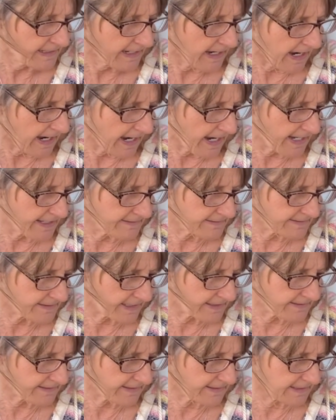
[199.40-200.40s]
Eyes,
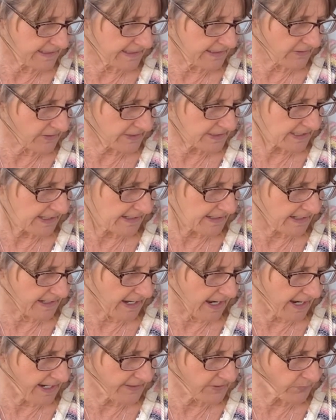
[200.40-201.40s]
dust can irritate
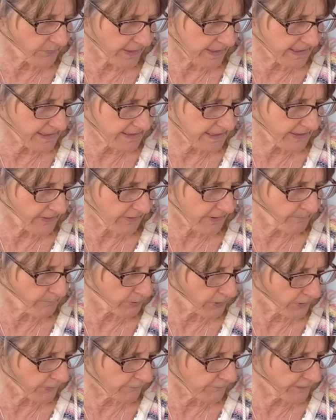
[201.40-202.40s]
eyes, reddening, tearing,
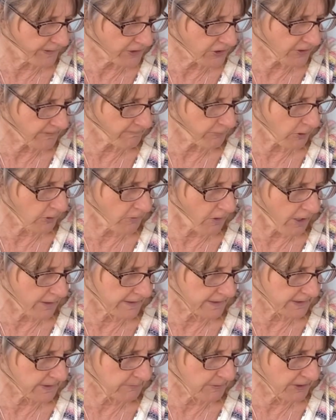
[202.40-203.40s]
blurred vision.
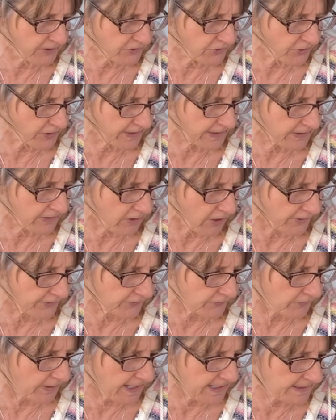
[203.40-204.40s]
Prolonged exposure can cause
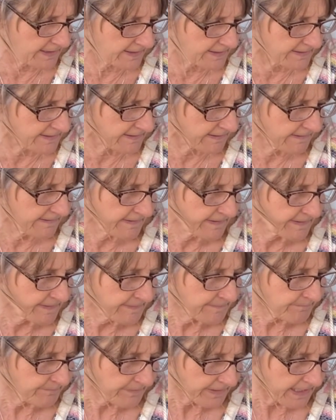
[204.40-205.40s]
dryness.
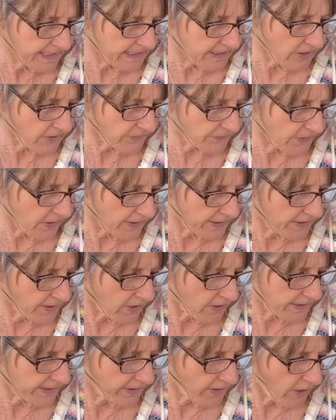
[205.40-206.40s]
It goes on and
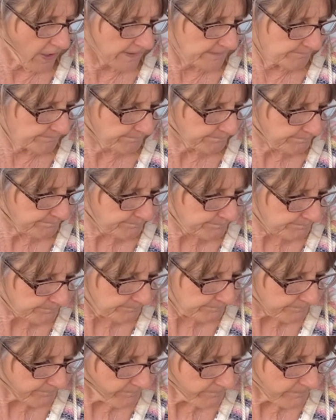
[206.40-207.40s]
on and on.
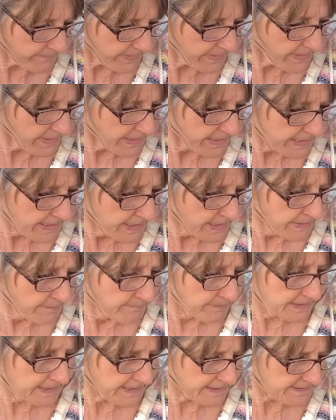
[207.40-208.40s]

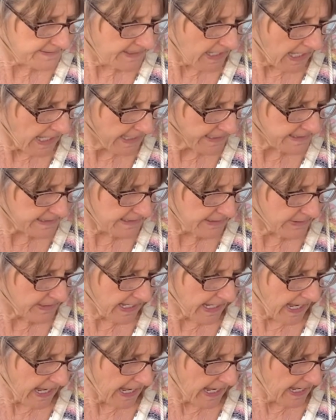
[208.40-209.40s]
But it's not,
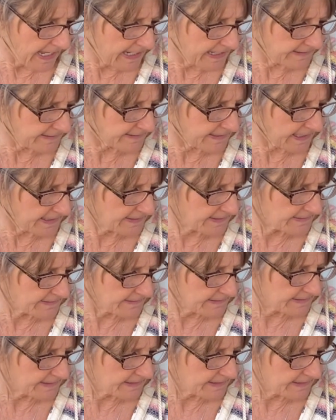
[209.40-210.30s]
it says